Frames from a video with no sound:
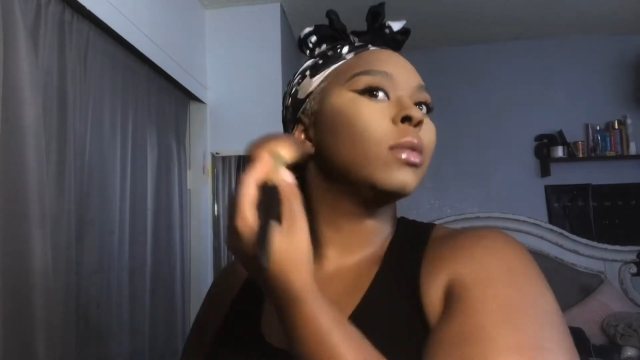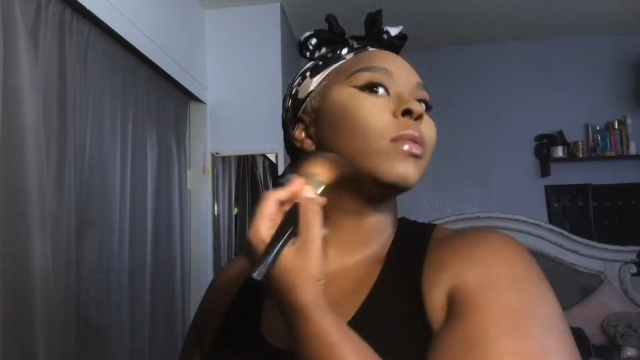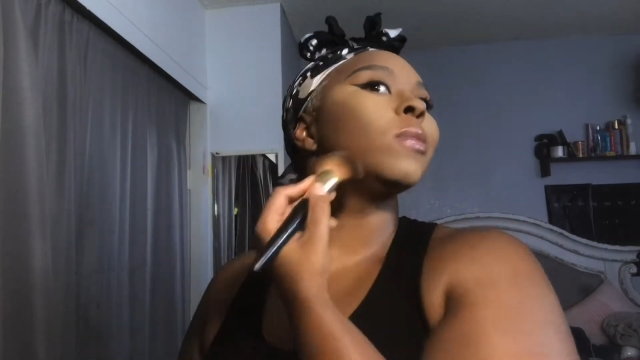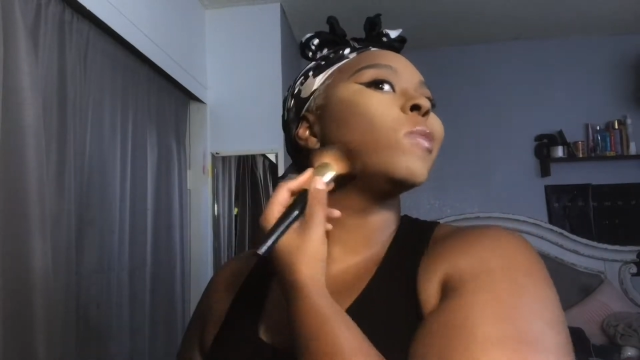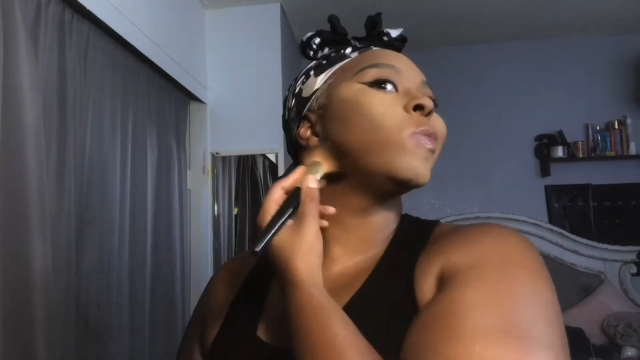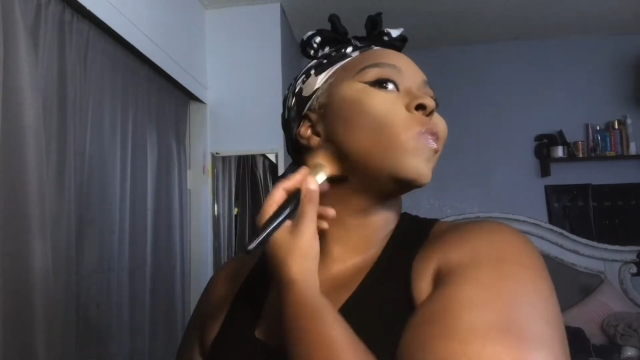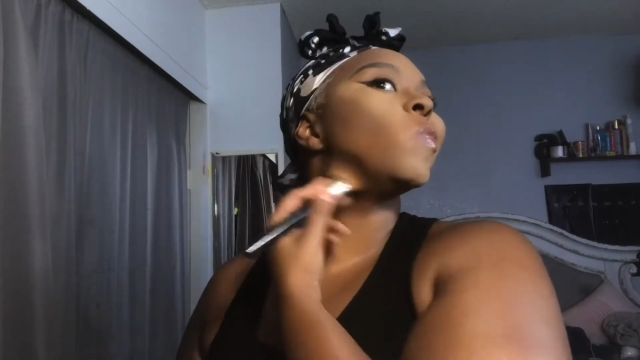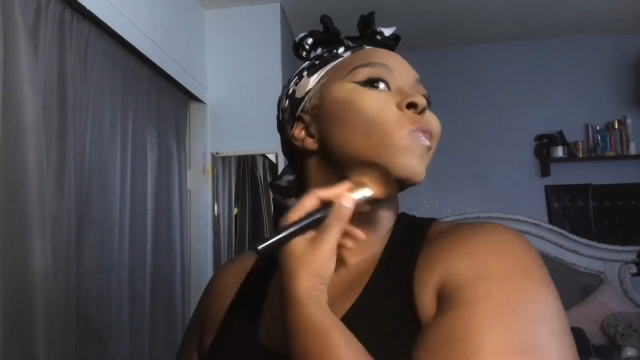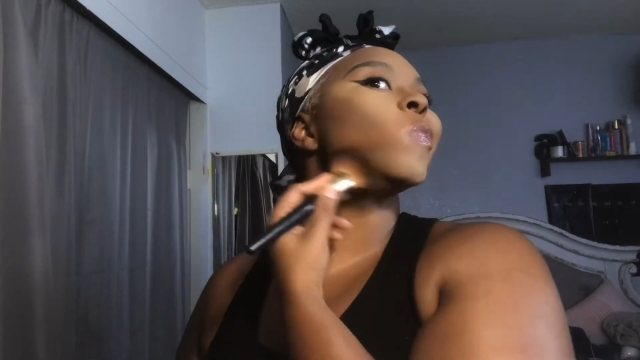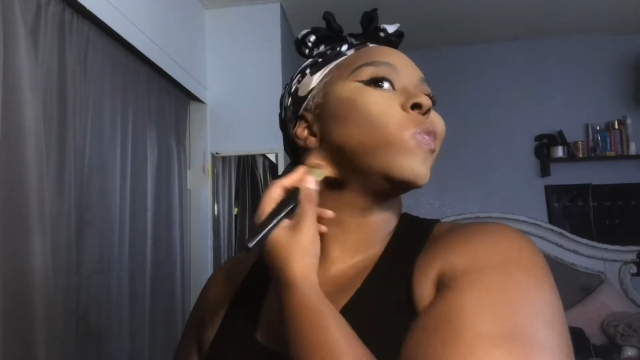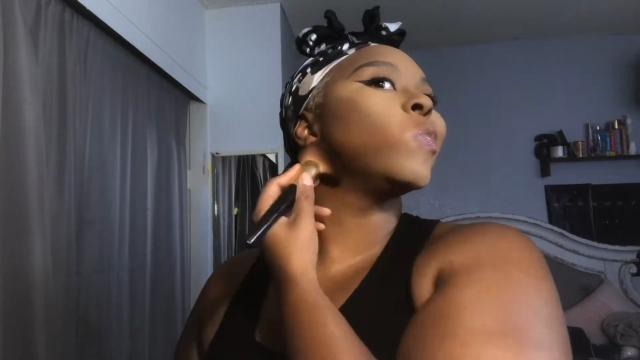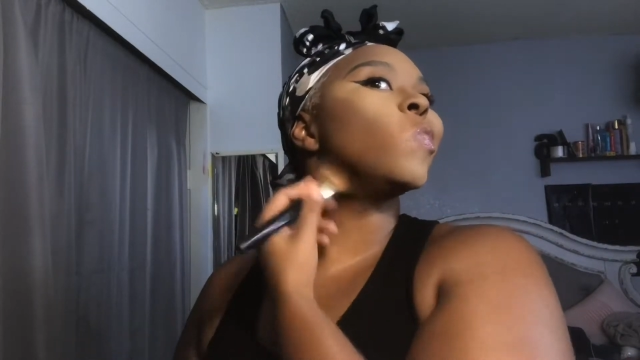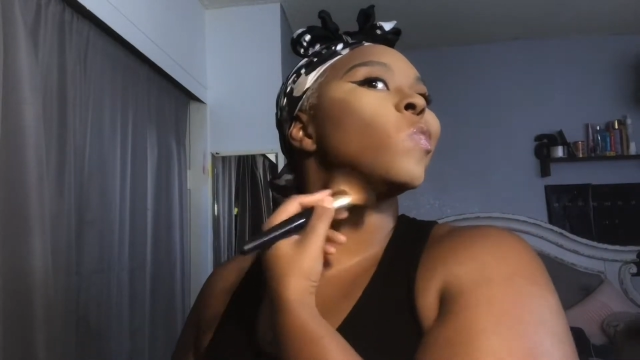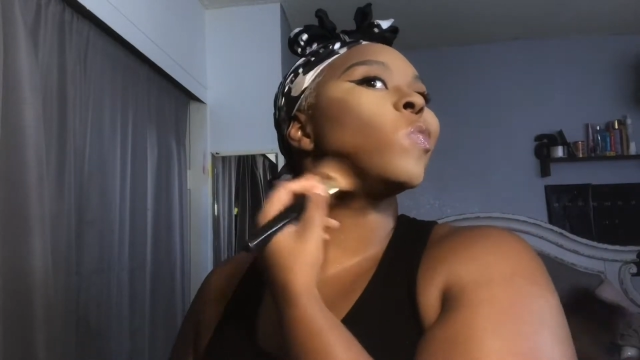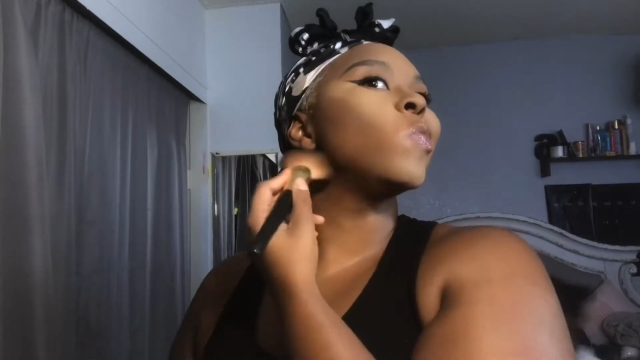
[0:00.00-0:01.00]
it makes it
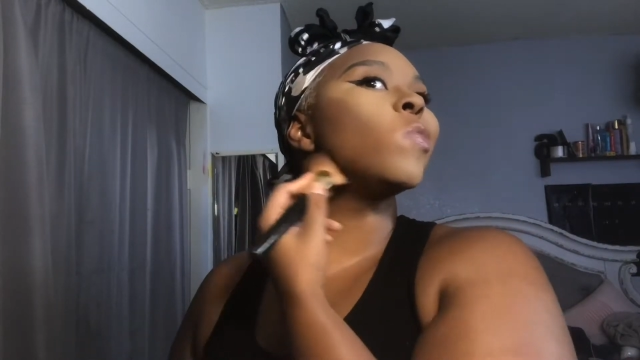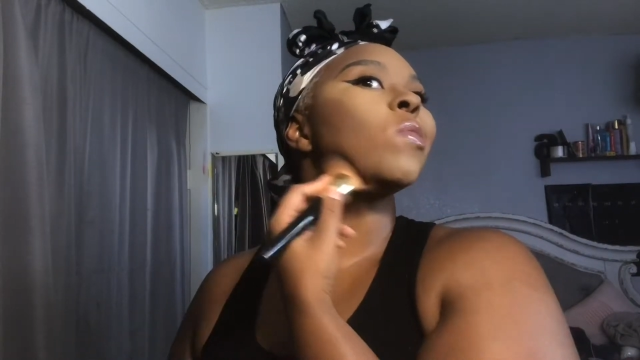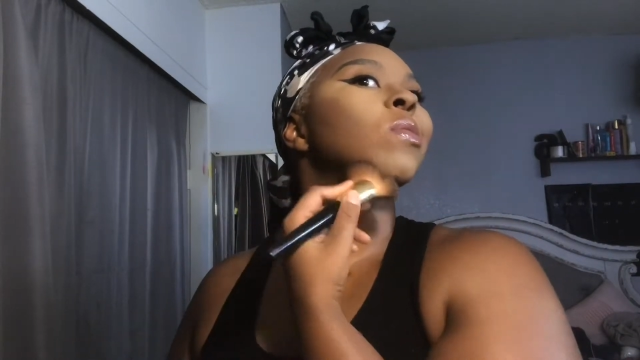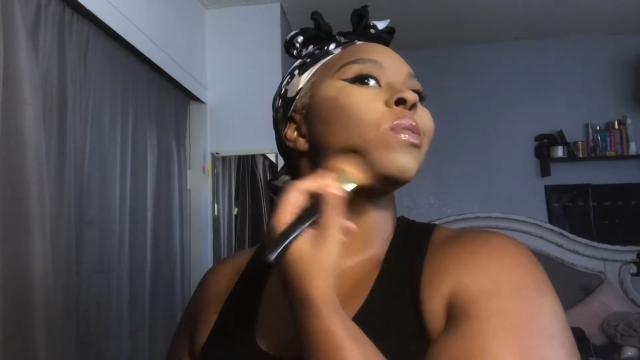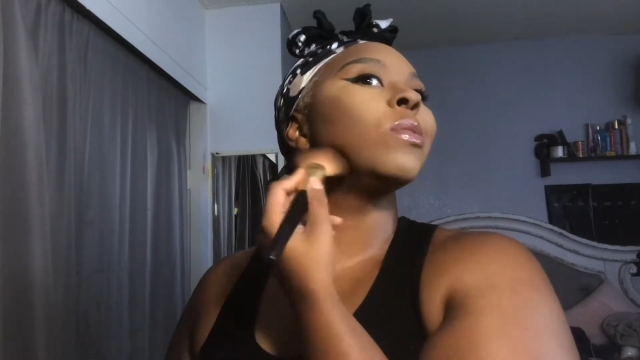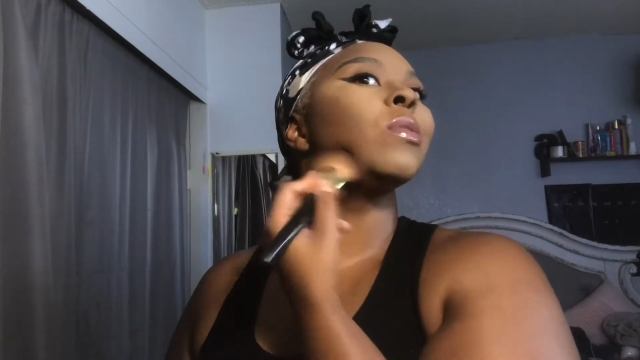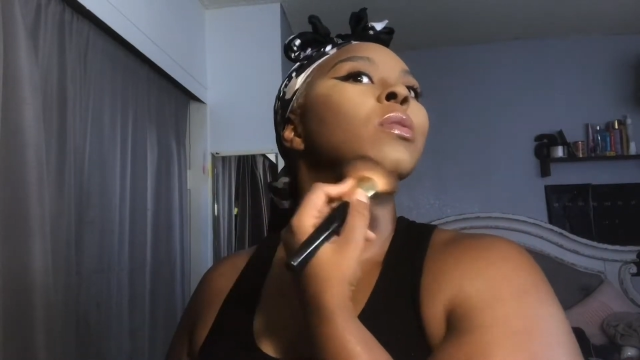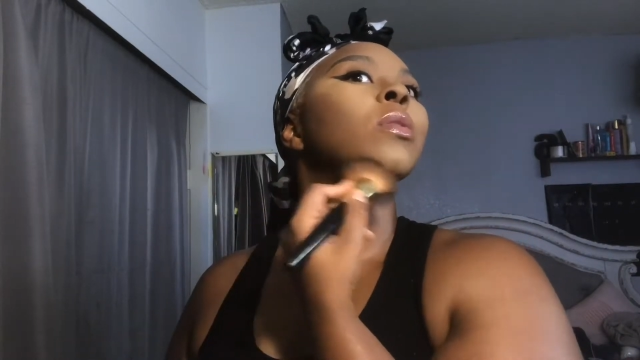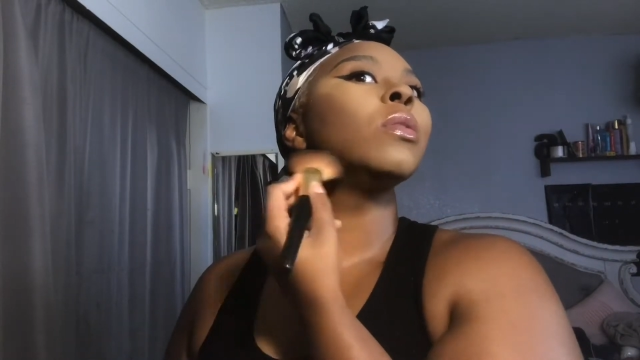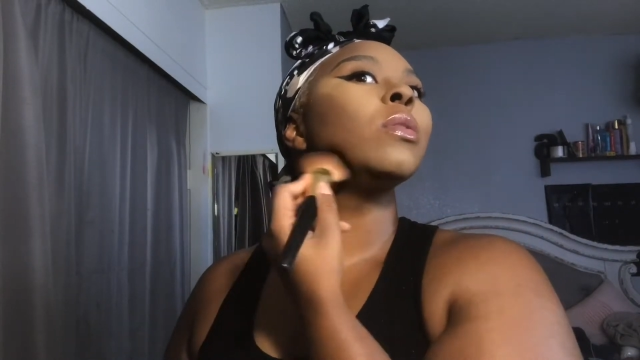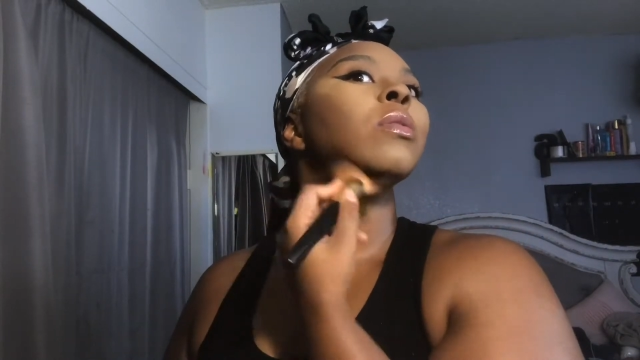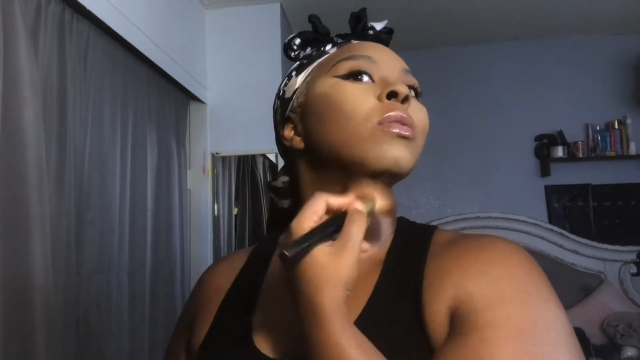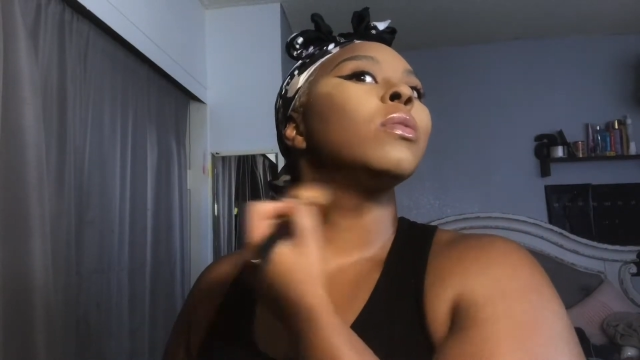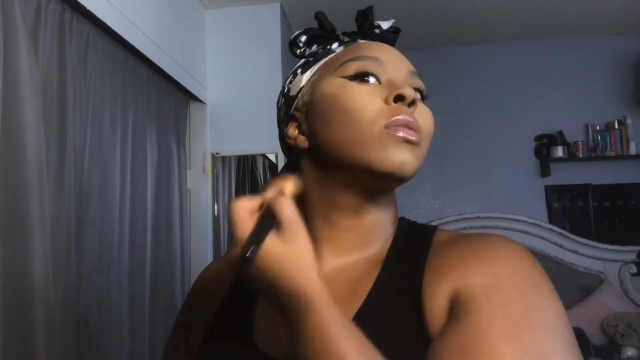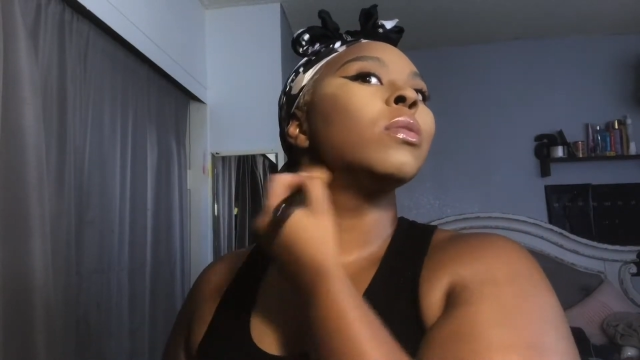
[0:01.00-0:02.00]
look darker
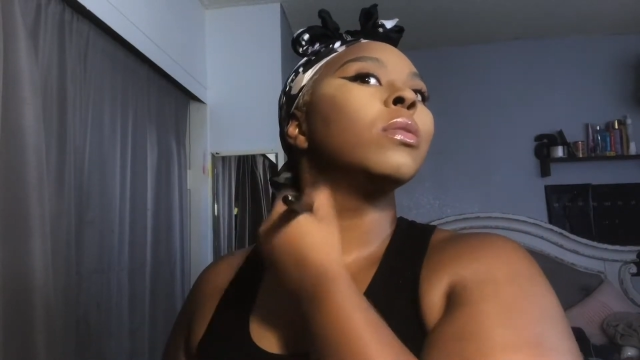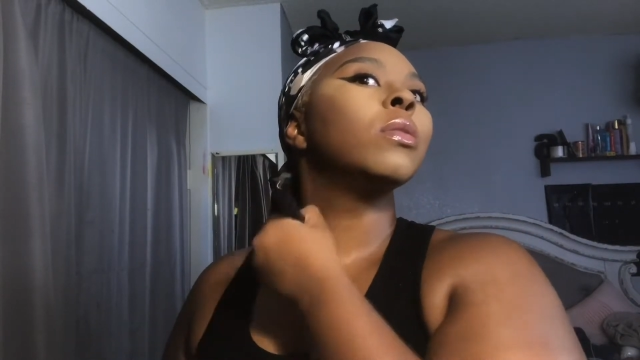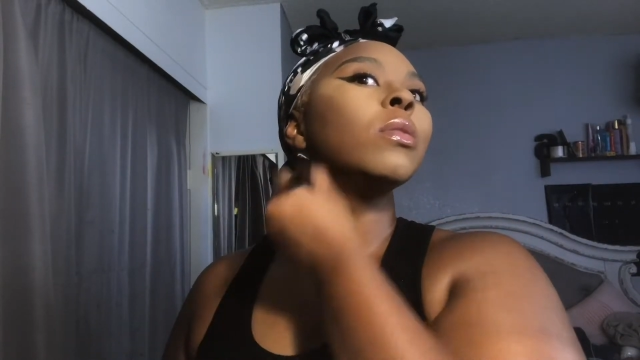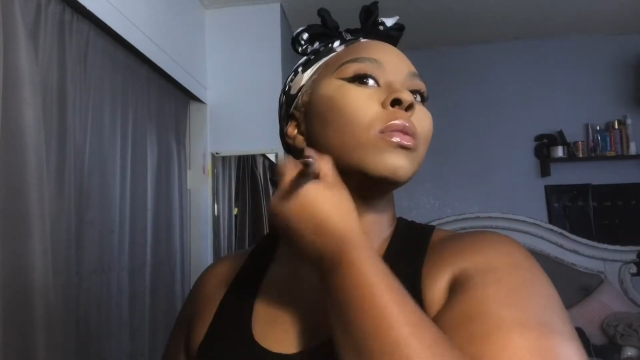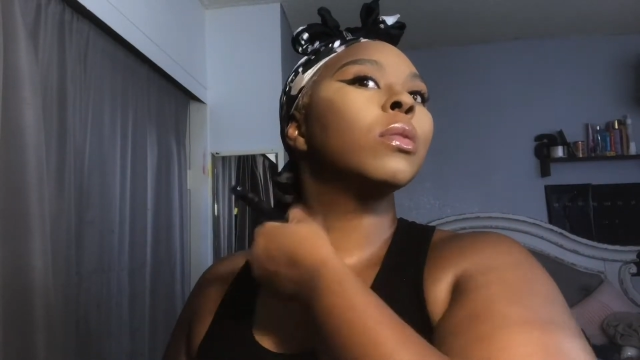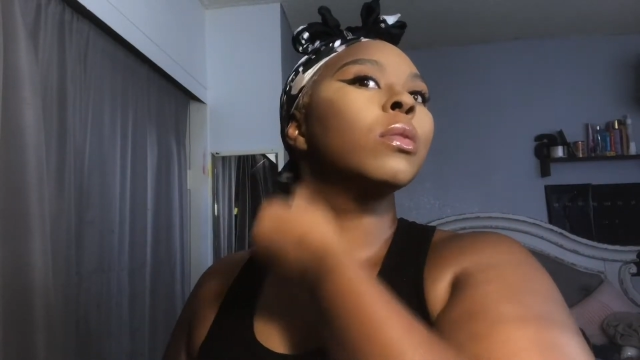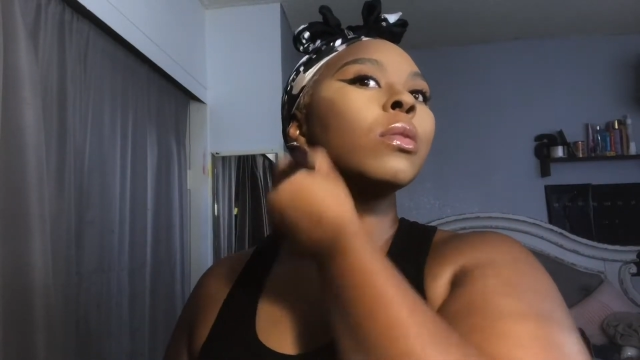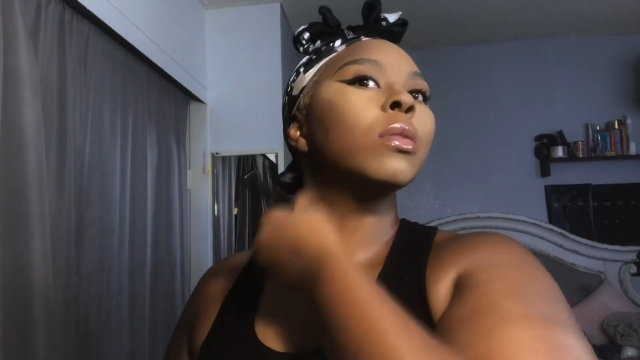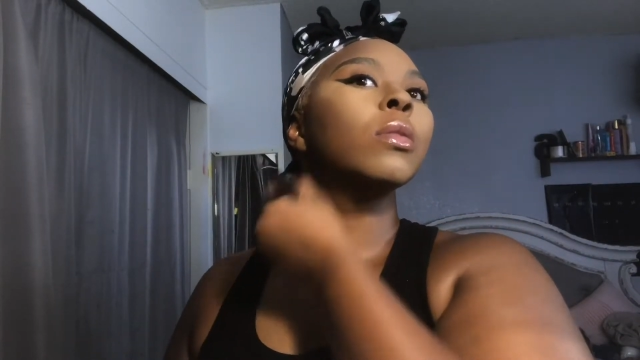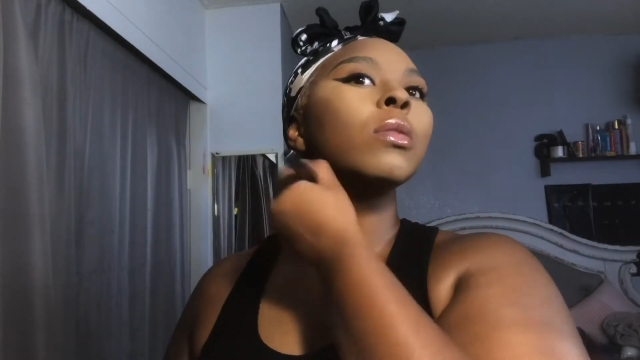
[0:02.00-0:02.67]
from underneath.